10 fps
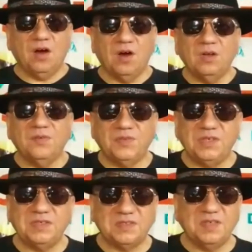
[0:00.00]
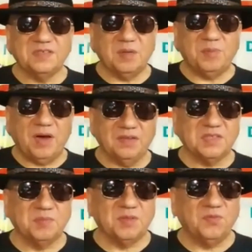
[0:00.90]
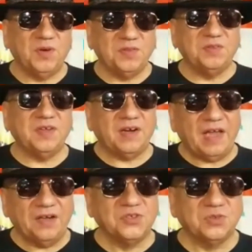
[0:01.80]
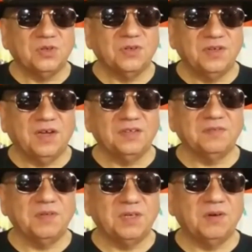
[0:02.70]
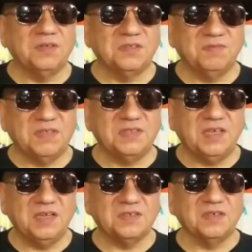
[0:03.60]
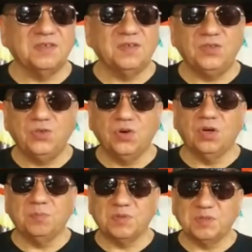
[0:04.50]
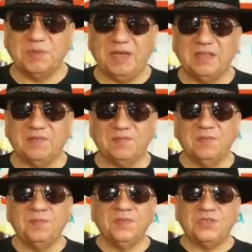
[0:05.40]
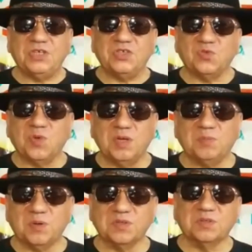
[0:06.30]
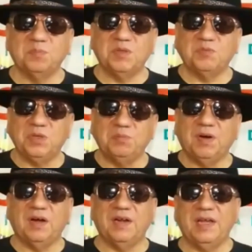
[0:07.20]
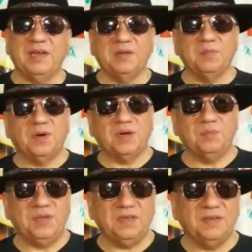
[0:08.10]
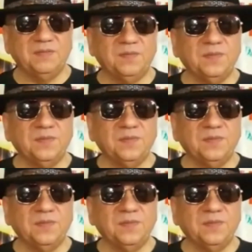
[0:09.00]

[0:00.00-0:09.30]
All of these things are possible. Whether they're actual or not requires investigation. Your perspective, just one person between bar A and bar B,